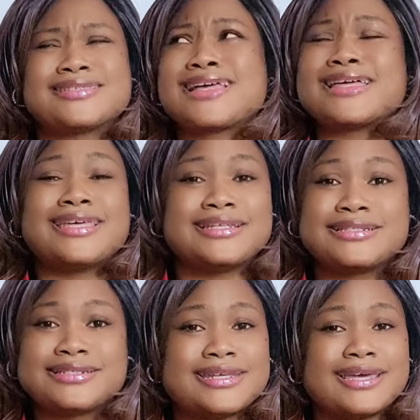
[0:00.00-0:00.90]
Like, at the end of
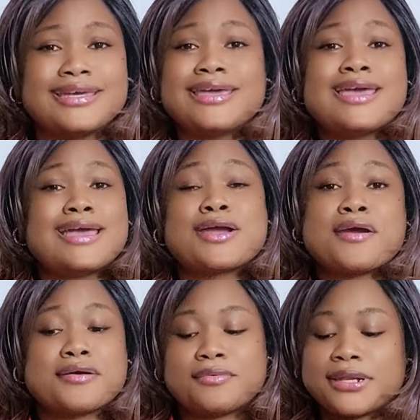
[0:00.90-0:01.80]
the day,
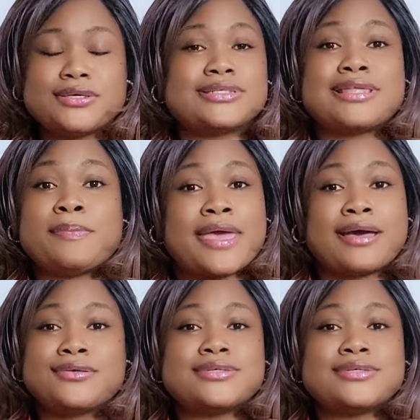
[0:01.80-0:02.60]
girl, whether you step out,